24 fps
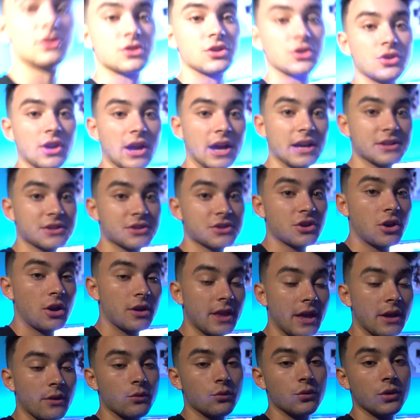So you guys saw
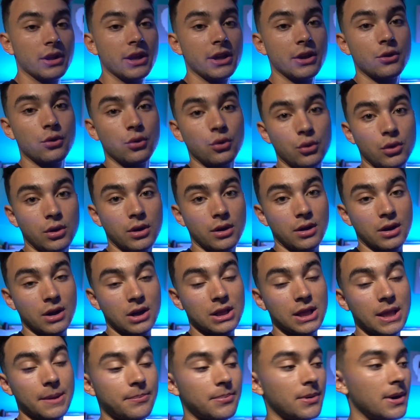that really cool
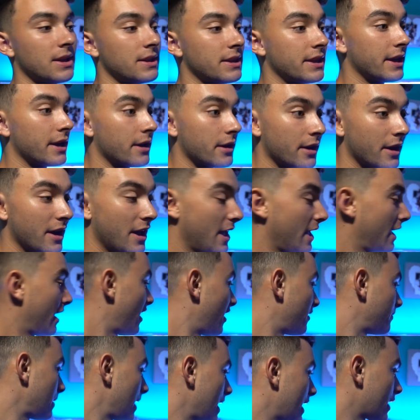clip right there
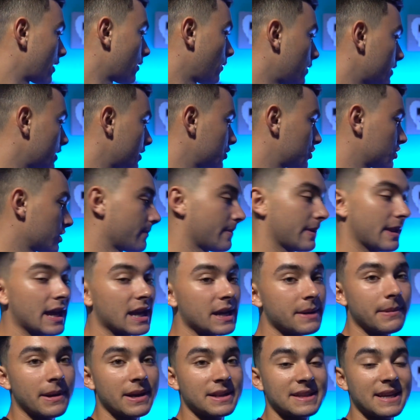of my Arowana jumping
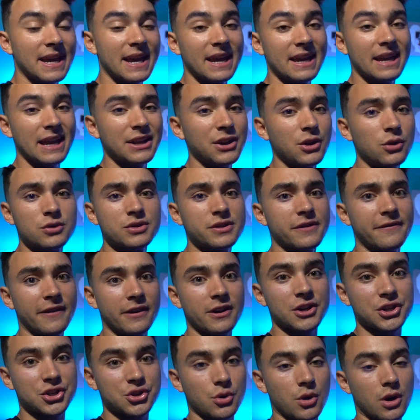out of my tank. I know it was a
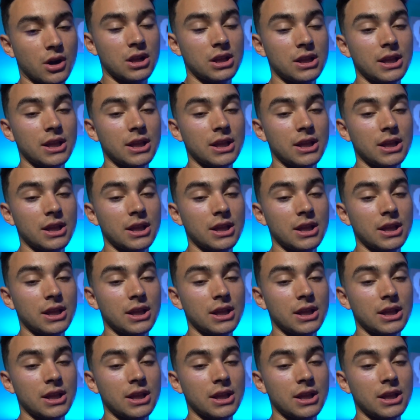very short